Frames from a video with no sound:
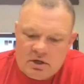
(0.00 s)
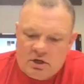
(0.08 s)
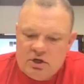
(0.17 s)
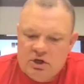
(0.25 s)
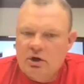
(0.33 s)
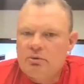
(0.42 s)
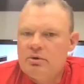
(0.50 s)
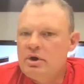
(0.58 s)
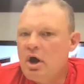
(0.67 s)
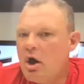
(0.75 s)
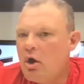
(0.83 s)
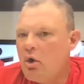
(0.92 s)
You don't
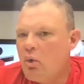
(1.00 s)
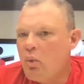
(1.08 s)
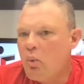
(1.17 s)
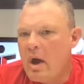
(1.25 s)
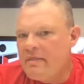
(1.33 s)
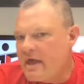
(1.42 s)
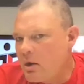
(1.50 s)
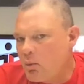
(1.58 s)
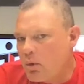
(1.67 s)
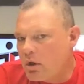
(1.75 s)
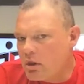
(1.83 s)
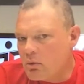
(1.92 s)
know when they
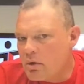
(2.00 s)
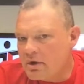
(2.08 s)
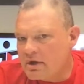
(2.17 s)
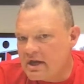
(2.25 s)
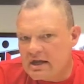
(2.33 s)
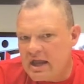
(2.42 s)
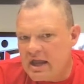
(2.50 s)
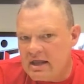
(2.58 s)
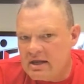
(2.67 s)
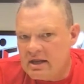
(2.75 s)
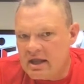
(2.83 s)
will or won't kick in.